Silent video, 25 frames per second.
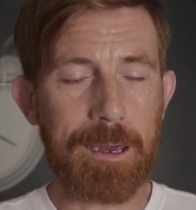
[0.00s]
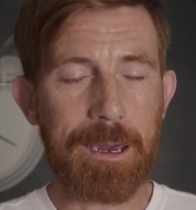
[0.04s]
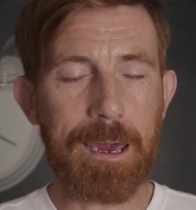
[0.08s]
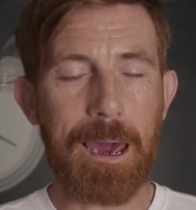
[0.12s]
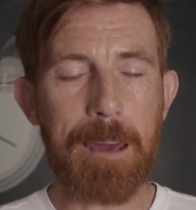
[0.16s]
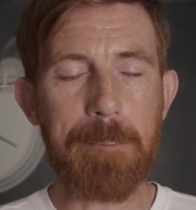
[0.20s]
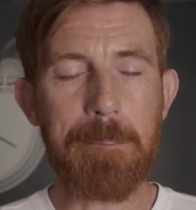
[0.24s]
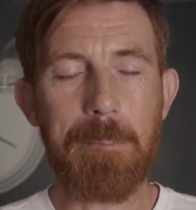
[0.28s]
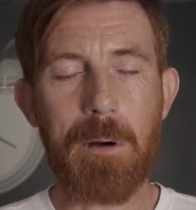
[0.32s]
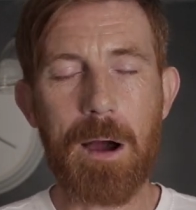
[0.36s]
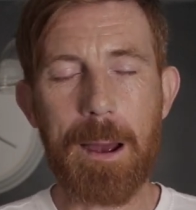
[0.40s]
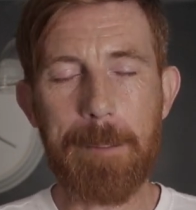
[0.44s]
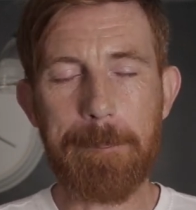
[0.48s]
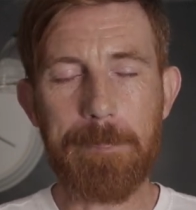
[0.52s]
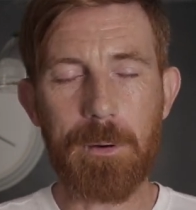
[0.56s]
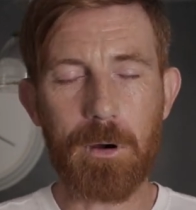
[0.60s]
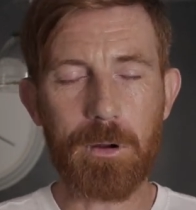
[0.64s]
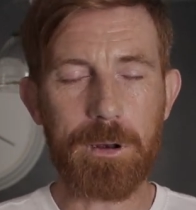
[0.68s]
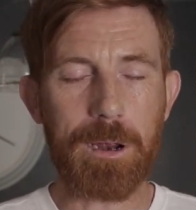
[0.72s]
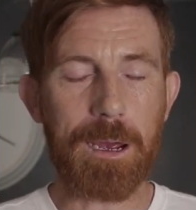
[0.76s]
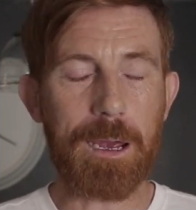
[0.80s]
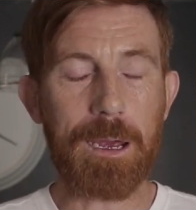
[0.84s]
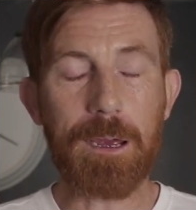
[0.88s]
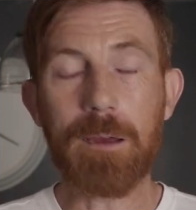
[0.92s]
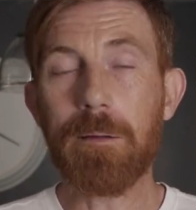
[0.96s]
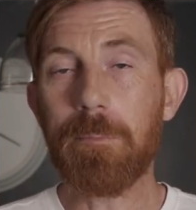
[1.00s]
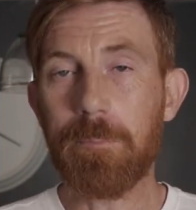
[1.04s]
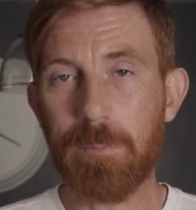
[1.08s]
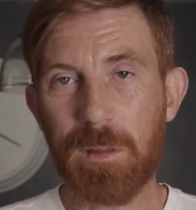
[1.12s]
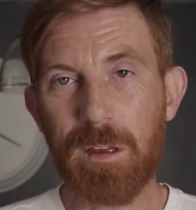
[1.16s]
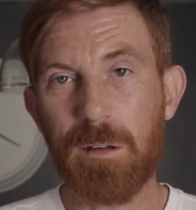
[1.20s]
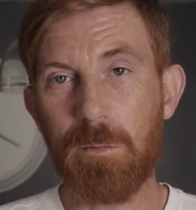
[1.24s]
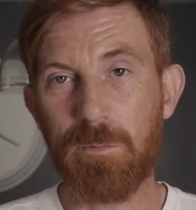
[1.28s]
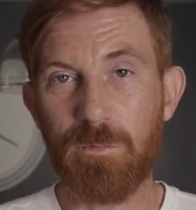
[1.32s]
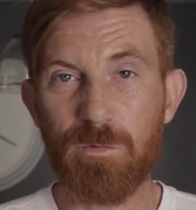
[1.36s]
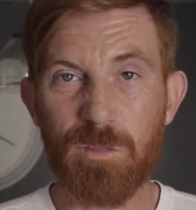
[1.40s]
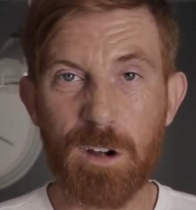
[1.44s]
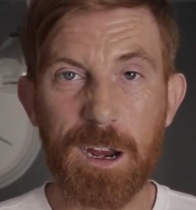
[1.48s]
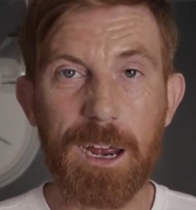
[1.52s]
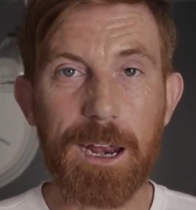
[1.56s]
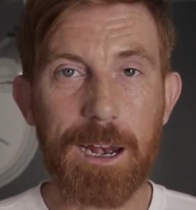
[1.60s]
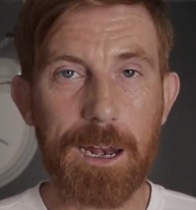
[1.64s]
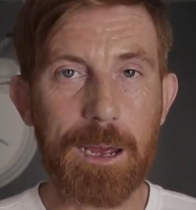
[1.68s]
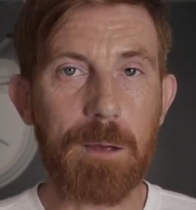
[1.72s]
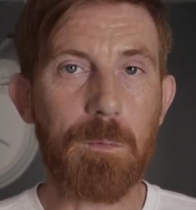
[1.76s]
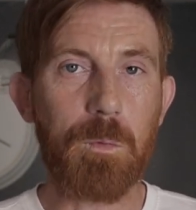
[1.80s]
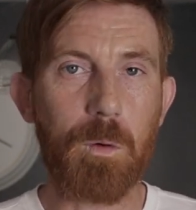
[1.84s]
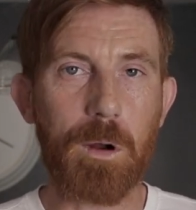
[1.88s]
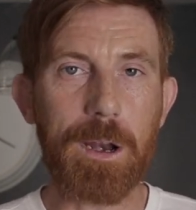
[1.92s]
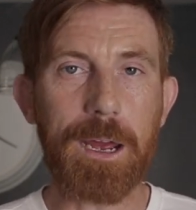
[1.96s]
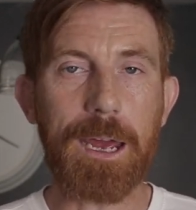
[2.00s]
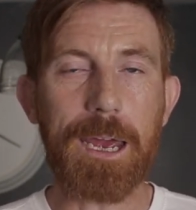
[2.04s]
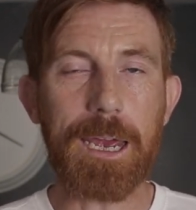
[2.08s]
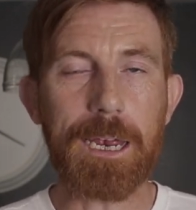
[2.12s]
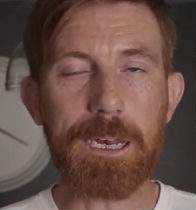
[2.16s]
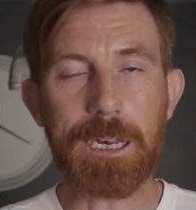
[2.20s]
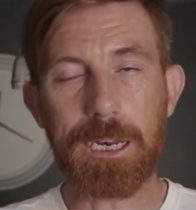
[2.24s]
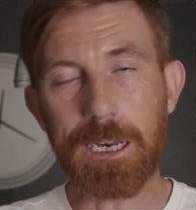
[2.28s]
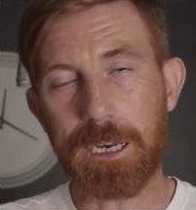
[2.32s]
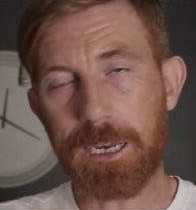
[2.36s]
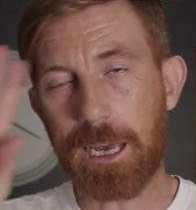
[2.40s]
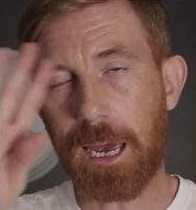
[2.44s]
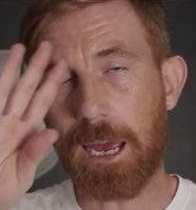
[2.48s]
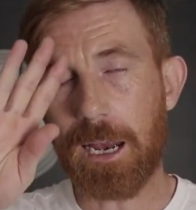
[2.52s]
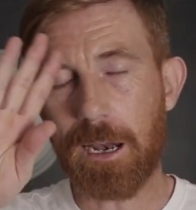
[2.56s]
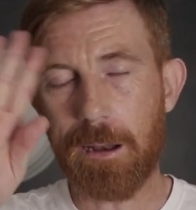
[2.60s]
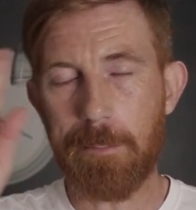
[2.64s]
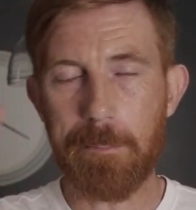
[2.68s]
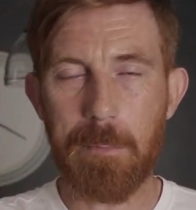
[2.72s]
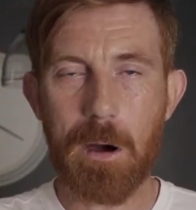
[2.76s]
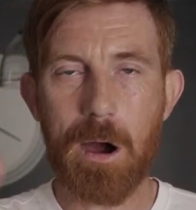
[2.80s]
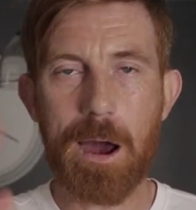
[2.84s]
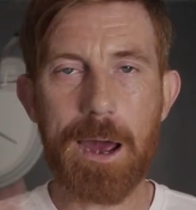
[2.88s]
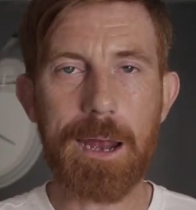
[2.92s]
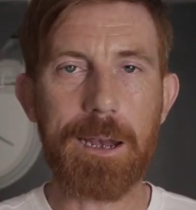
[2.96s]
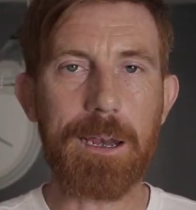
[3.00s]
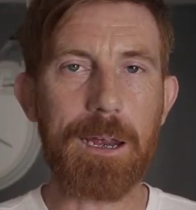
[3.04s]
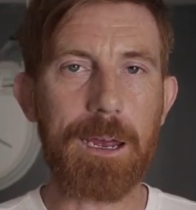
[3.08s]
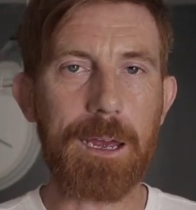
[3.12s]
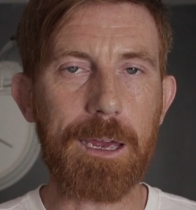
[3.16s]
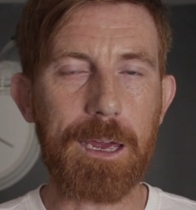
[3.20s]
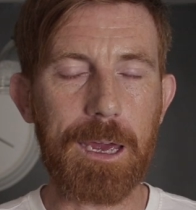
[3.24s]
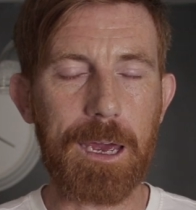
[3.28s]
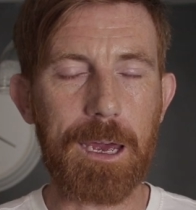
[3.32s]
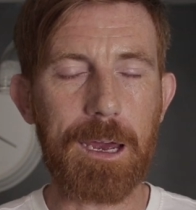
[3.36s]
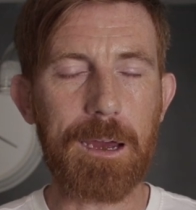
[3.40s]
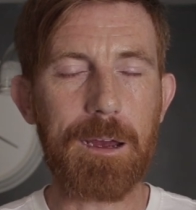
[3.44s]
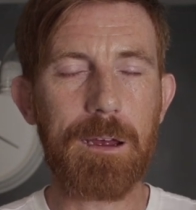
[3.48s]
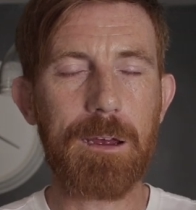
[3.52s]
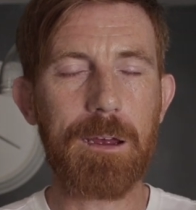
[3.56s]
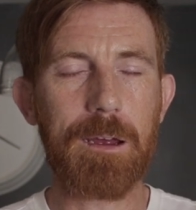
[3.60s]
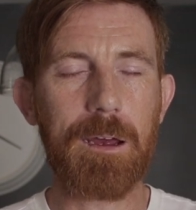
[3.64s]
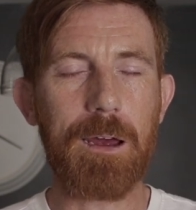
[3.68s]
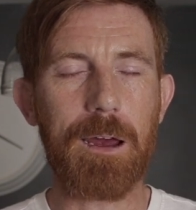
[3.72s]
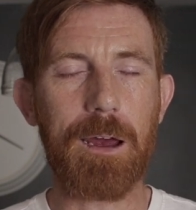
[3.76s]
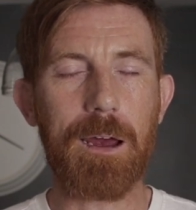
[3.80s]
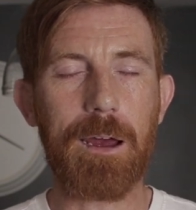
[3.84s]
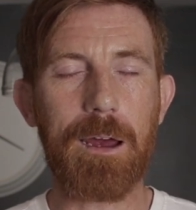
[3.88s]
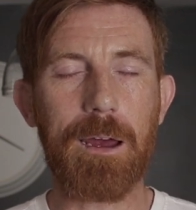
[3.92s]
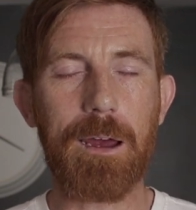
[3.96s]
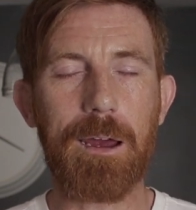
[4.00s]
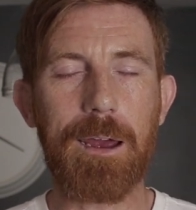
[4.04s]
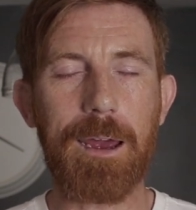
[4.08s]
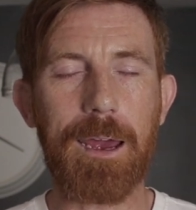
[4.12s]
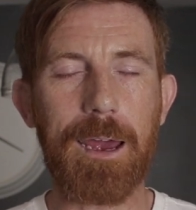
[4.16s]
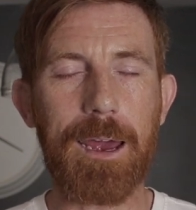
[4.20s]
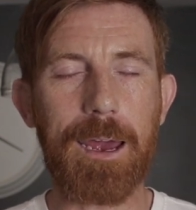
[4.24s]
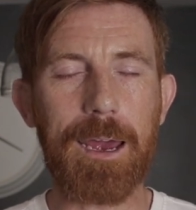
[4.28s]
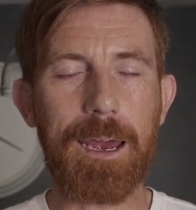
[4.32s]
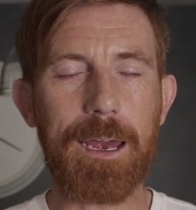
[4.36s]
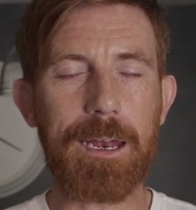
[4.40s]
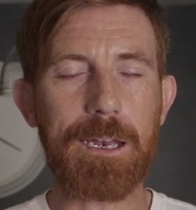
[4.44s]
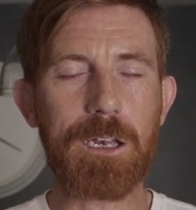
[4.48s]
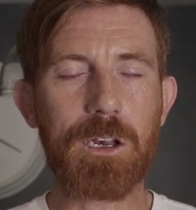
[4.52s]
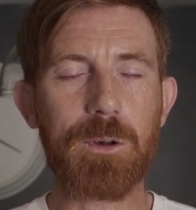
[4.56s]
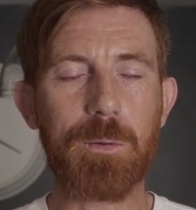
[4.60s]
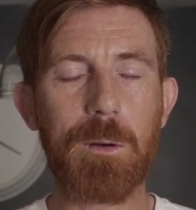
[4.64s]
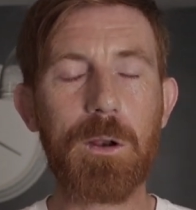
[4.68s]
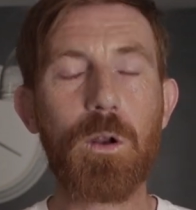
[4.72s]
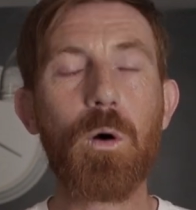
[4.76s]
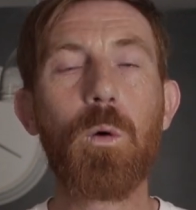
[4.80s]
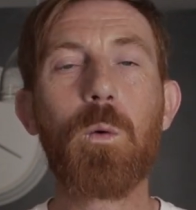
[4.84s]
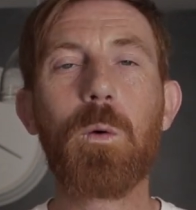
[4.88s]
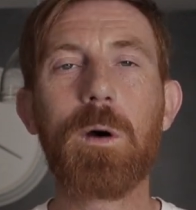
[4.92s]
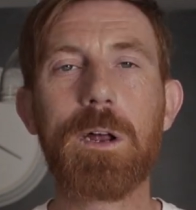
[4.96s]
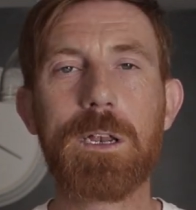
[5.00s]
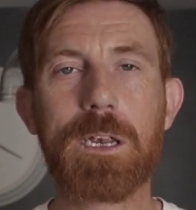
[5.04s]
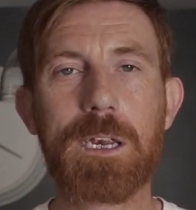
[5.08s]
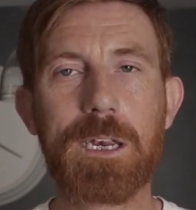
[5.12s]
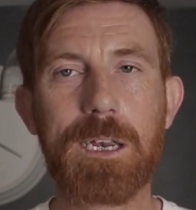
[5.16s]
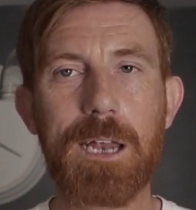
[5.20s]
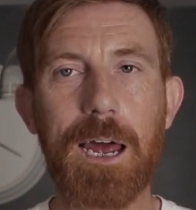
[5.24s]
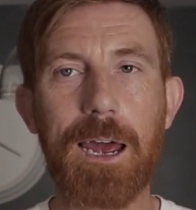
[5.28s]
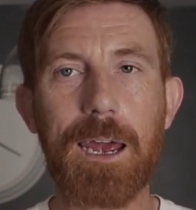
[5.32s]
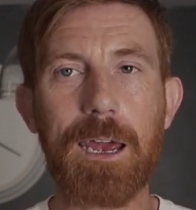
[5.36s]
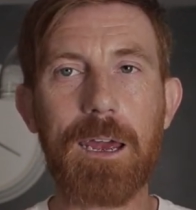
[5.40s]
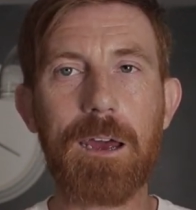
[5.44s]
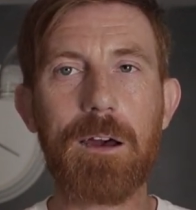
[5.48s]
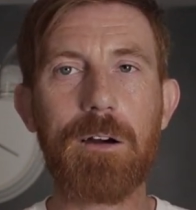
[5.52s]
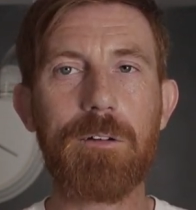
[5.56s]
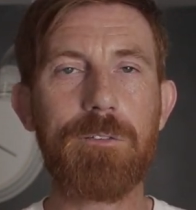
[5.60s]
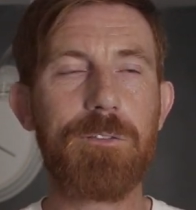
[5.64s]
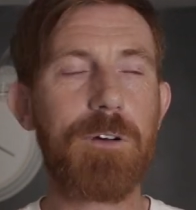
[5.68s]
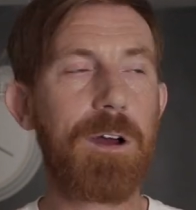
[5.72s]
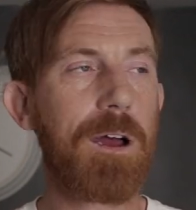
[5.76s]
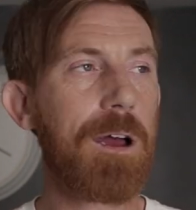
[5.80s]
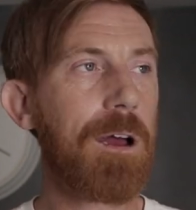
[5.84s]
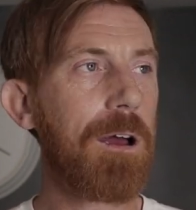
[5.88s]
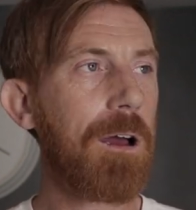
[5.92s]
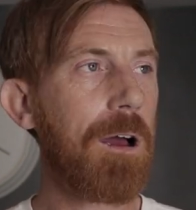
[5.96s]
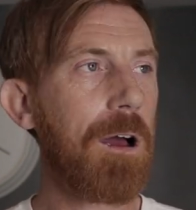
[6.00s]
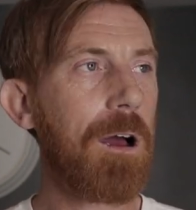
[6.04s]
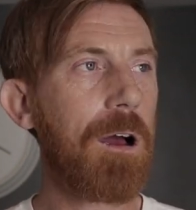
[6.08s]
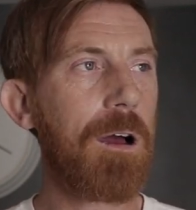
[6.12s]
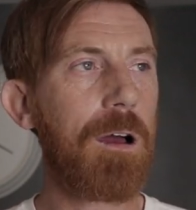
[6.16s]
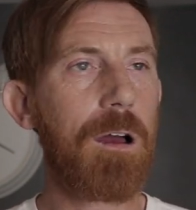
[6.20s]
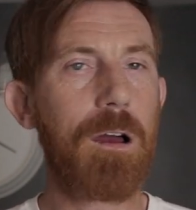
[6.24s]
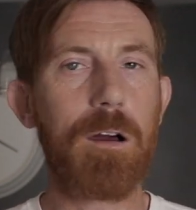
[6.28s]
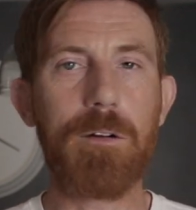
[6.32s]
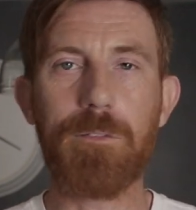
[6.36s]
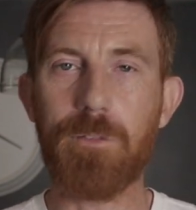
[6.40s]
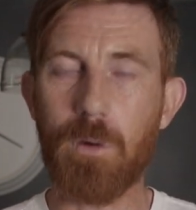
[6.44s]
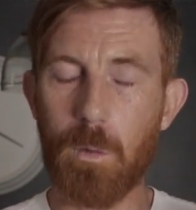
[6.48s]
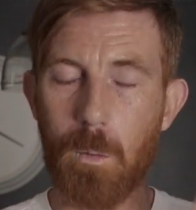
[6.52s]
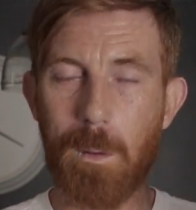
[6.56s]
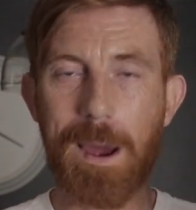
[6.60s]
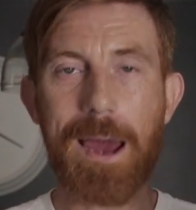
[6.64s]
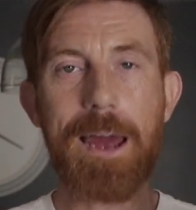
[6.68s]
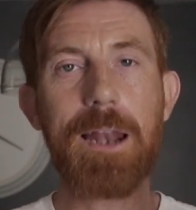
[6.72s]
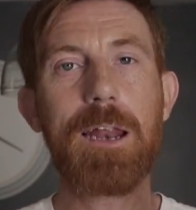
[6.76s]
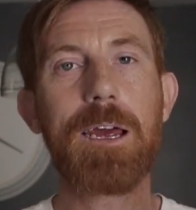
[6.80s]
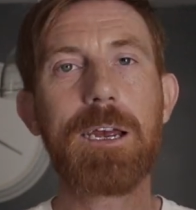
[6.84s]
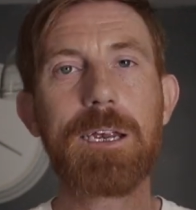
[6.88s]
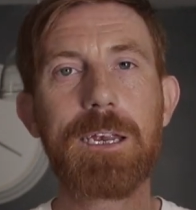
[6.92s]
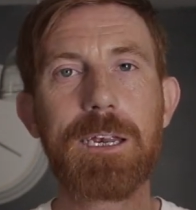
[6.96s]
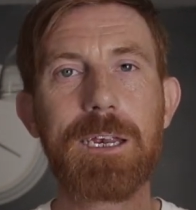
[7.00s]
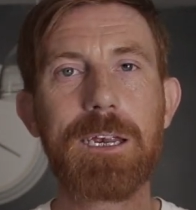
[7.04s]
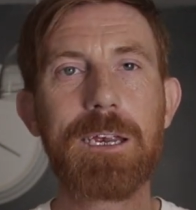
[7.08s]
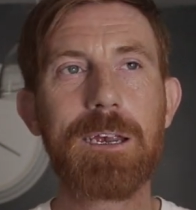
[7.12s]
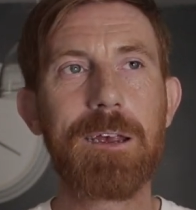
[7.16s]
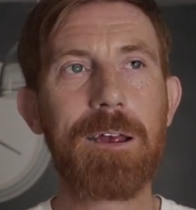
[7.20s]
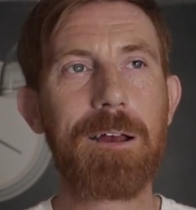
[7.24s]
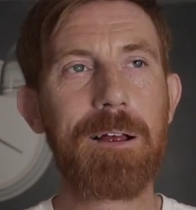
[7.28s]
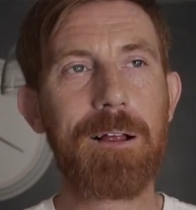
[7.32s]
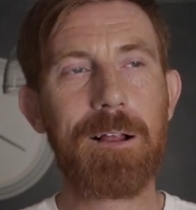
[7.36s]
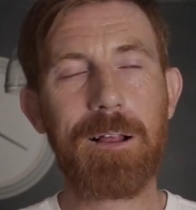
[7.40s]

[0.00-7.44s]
get my body, and really what it is getting the mind in gear into an altered state of awareness,